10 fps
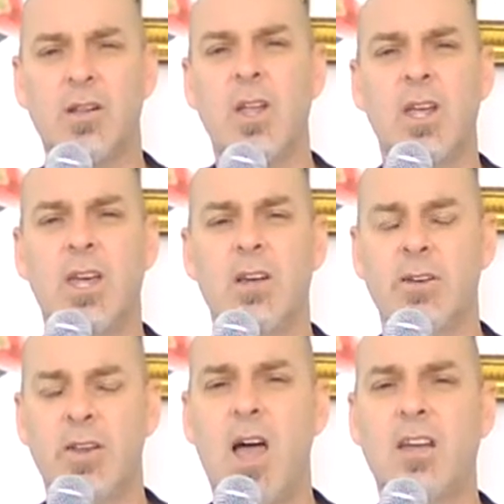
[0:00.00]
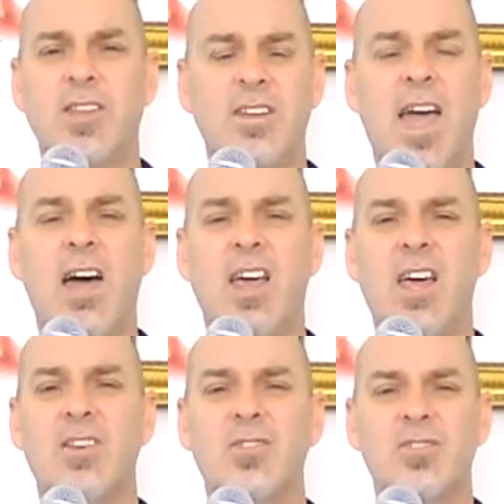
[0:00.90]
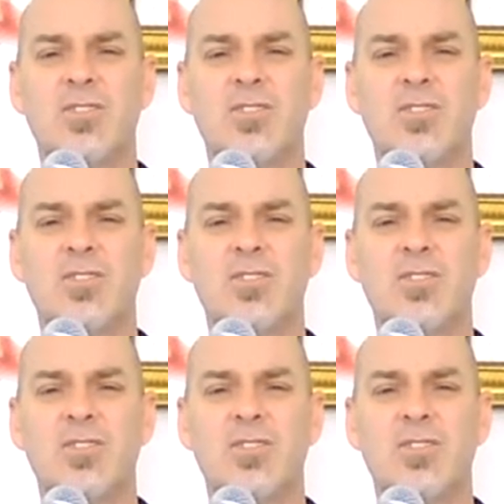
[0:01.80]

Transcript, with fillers: It'll it'll knock the doubt out